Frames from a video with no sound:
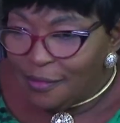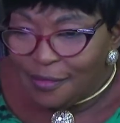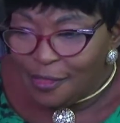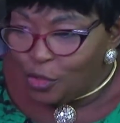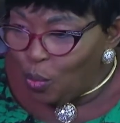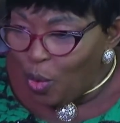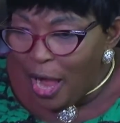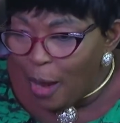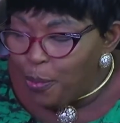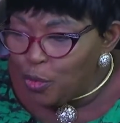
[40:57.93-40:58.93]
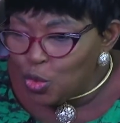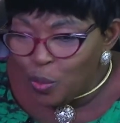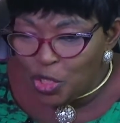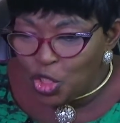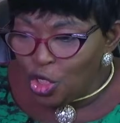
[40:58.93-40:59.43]
So what happens with
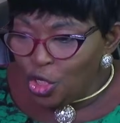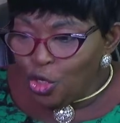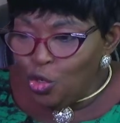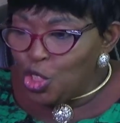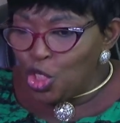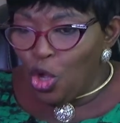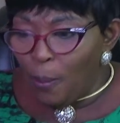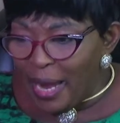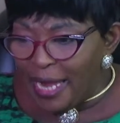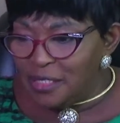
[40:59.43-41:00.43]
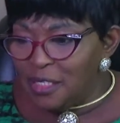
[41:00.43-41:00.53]
losing your mind?